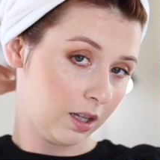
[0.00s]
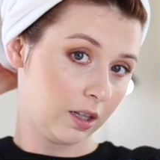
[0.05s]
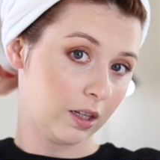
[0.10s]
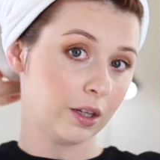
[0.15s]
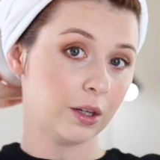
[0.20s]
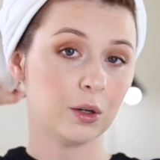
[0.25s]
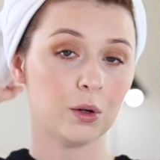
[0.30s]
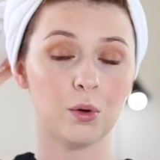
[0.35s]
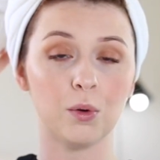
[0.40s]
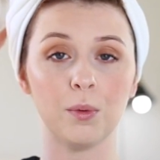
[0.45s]

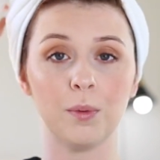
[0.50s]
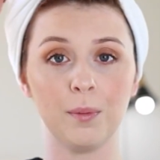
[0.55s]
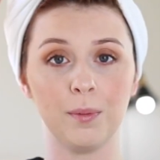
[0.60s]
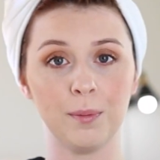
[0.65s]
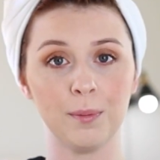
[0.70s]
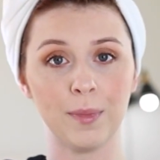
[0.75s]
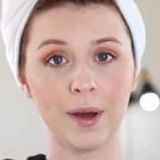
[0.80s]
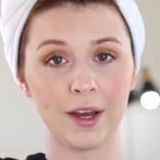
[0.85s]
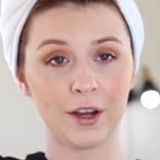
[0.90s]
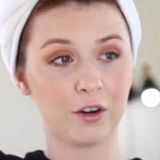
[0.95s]
little
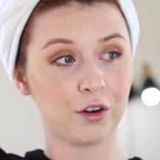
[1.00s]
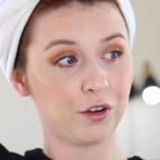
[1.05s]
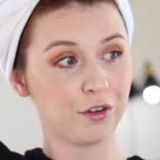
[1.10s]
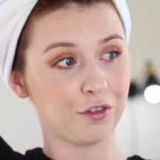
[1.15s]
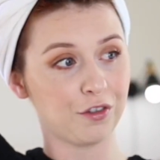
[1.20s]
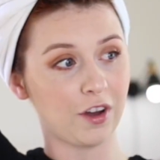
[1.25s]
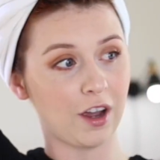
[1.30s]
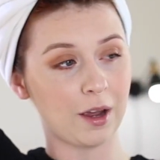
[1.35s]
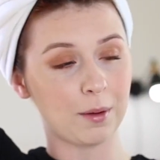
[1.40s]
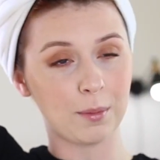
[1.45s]

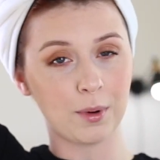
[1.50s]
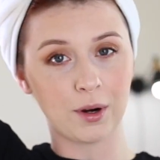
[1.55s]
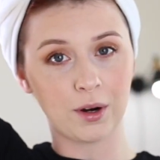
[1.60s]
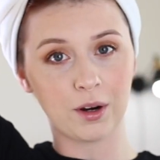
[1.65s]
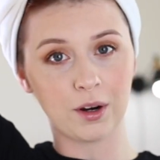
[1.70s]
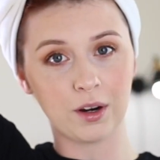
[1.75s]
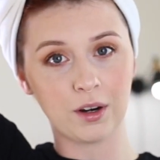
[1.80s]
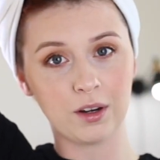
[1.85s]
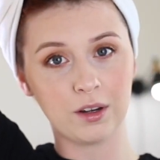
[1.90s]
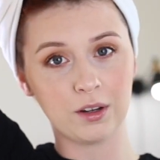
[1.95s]

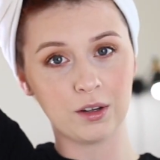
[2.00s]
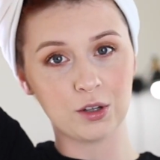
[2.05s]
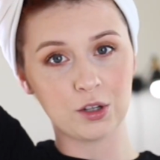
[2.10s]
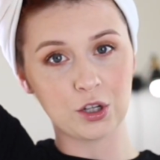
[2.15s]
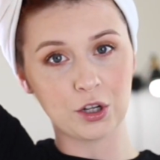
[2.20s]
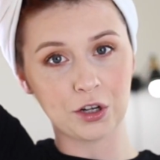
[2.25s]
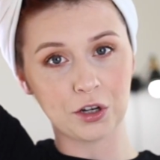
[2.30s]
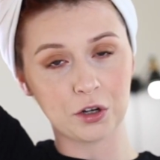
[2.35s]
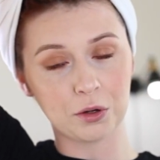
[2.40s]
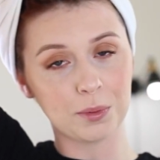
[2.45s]
microfiber
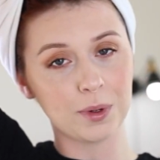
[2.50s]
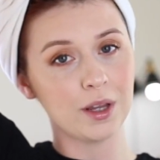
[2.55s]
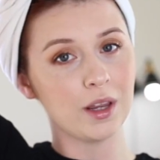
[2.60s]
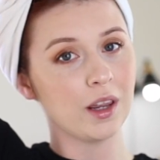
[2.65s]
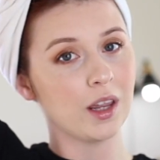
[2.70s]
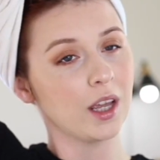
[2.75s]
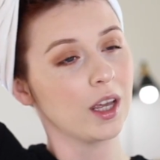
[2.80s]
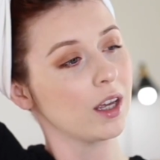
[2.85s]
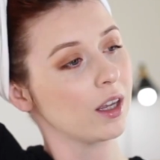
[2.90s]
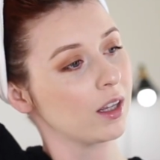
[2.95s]

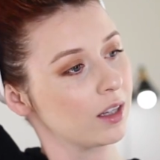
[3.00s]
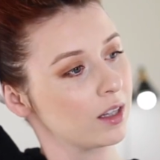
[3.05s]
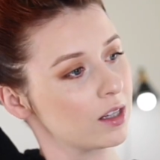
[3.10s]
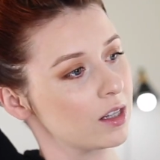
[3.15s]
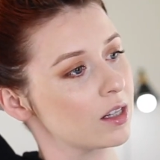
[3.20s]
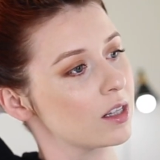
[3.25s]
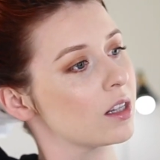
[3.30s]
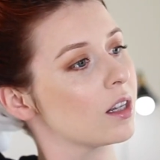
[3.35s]
turban things.